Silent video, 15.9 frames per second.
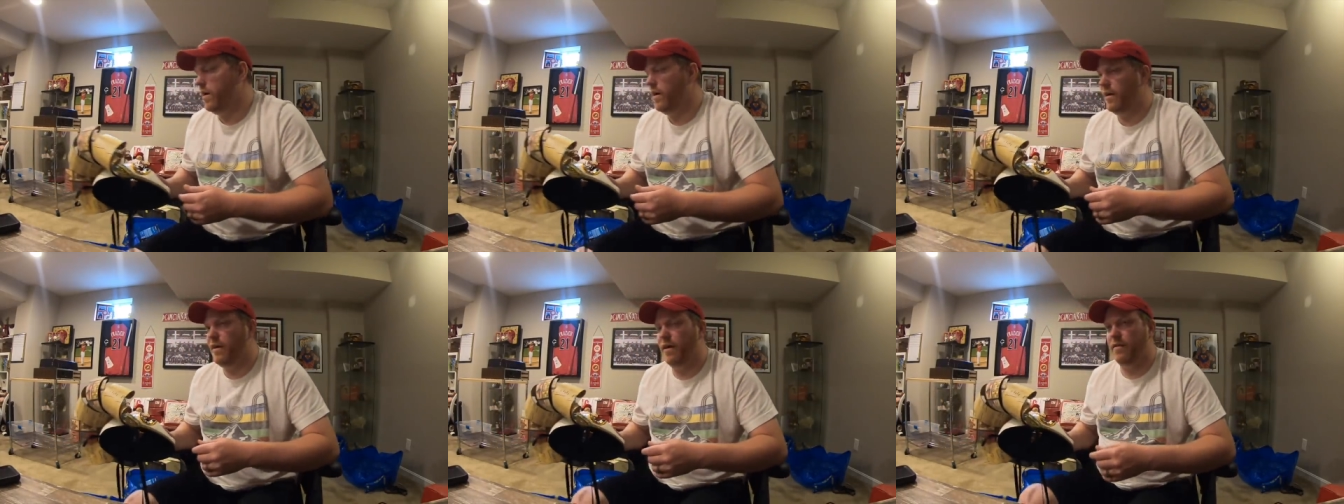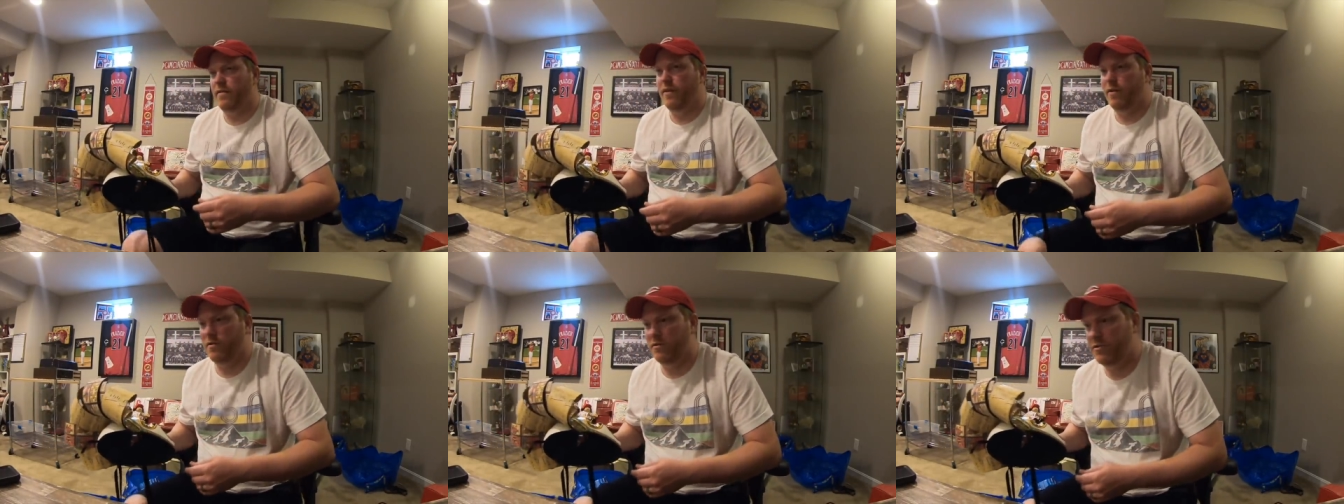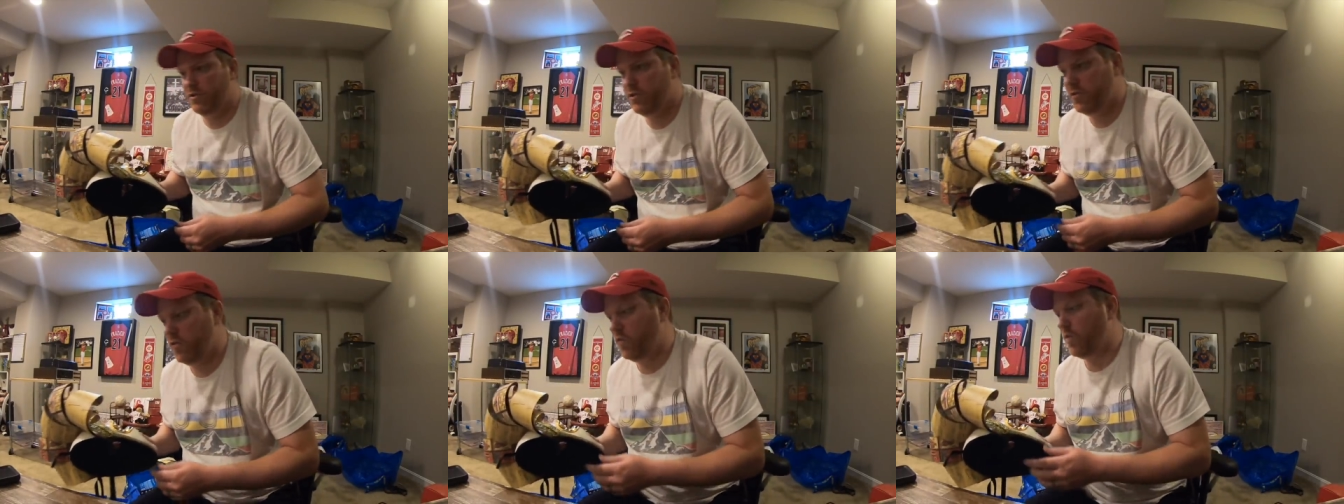I got there
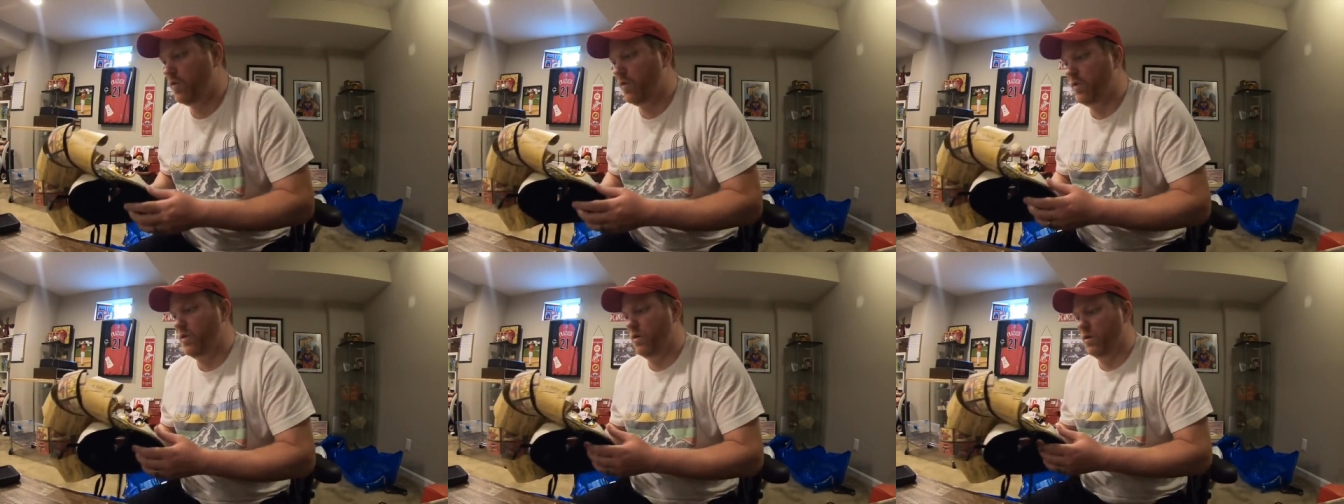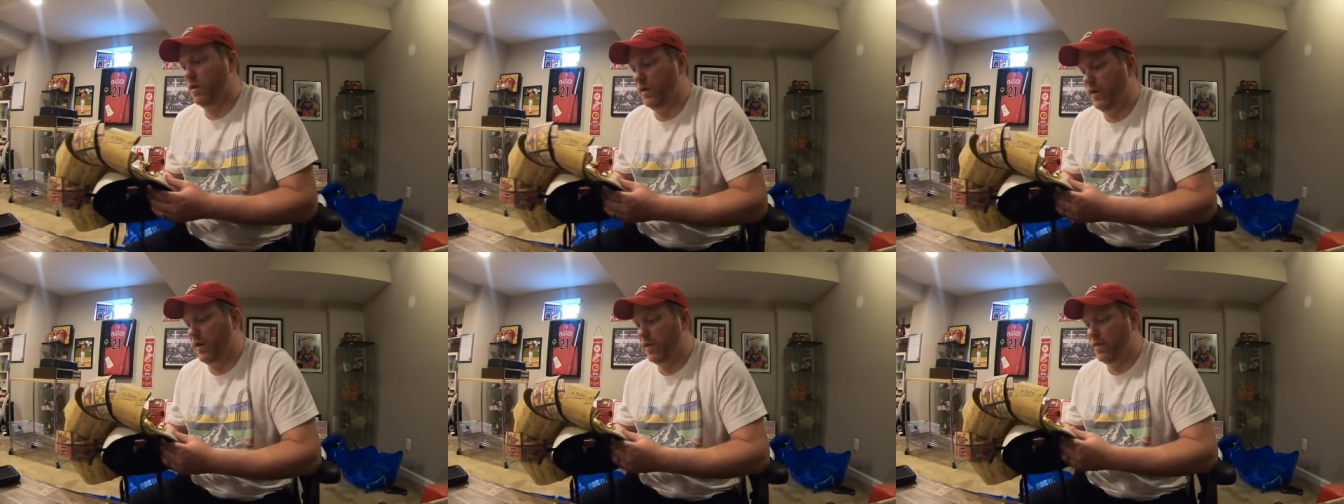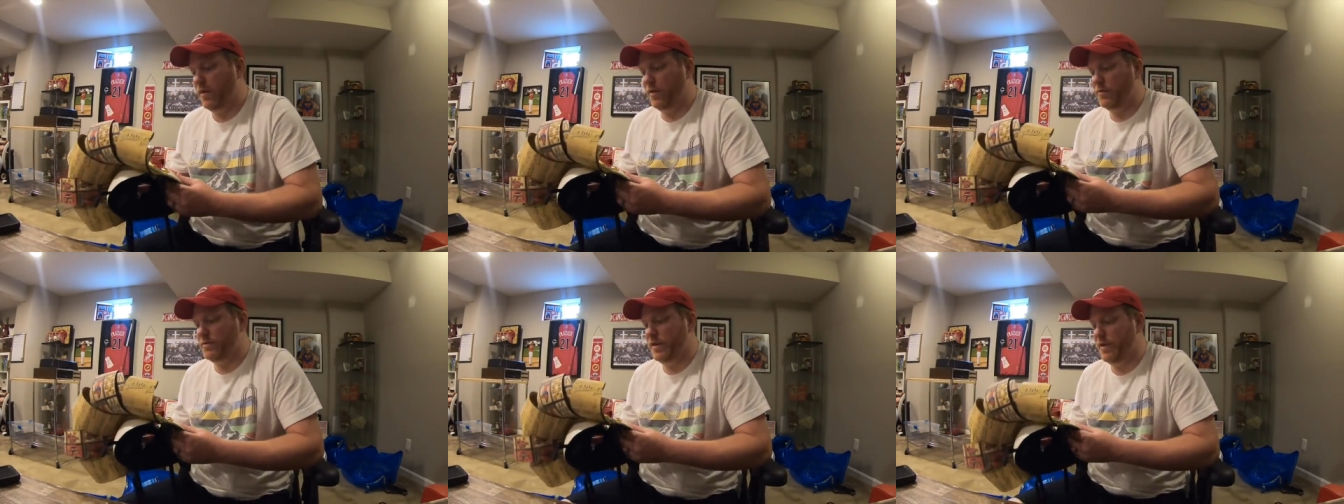super early. I
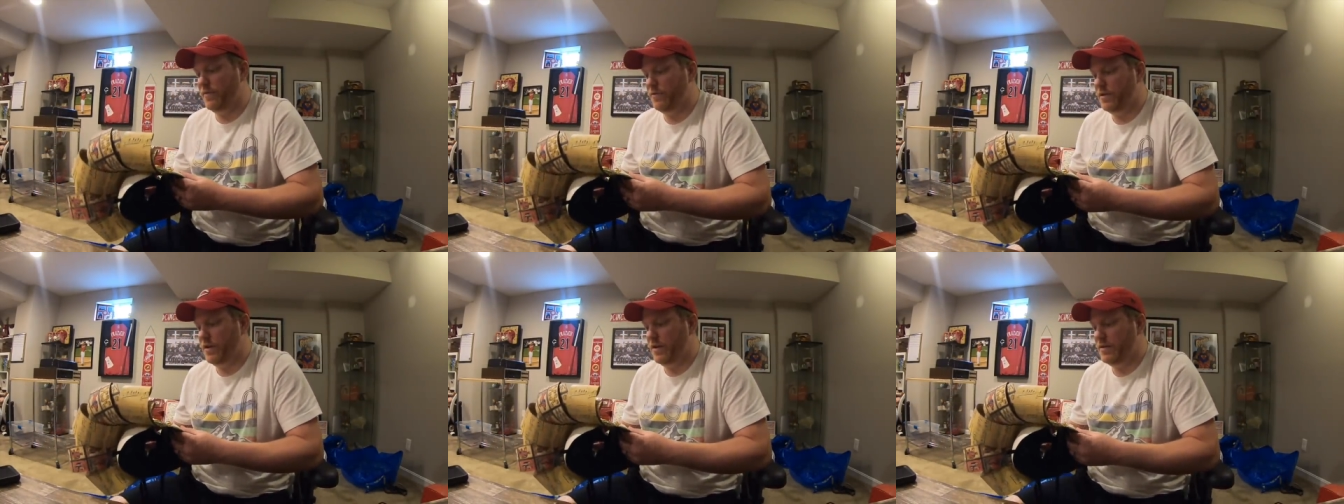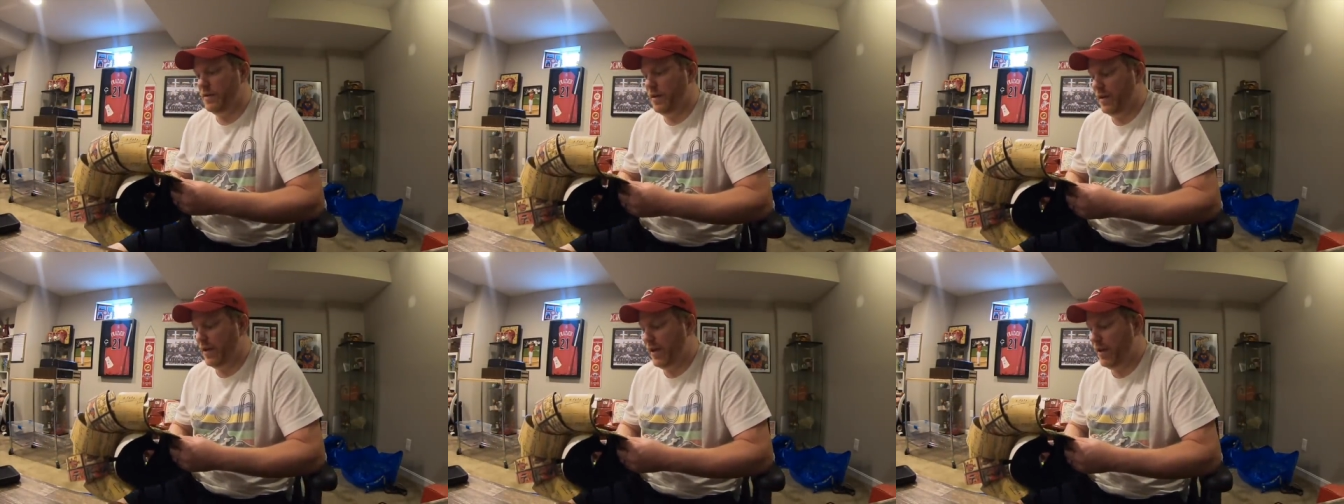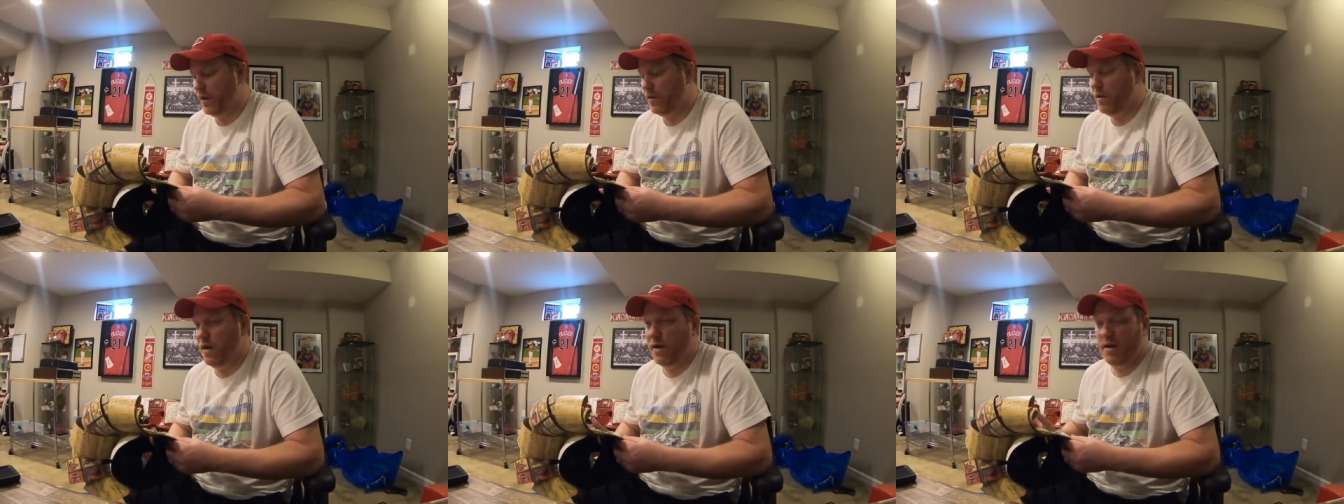think it was advertised at like 8
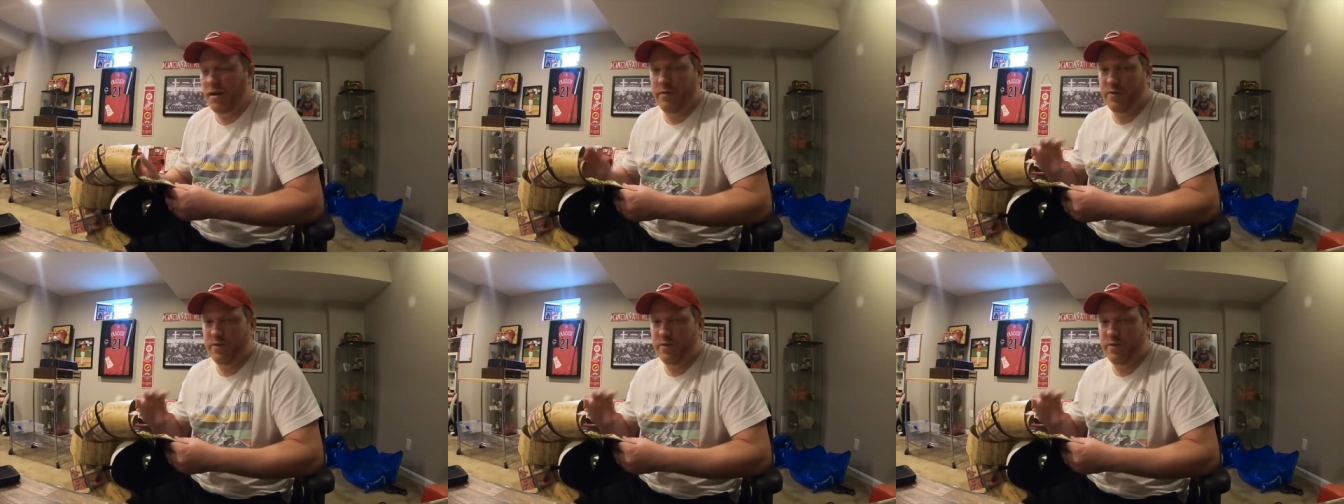o'clock.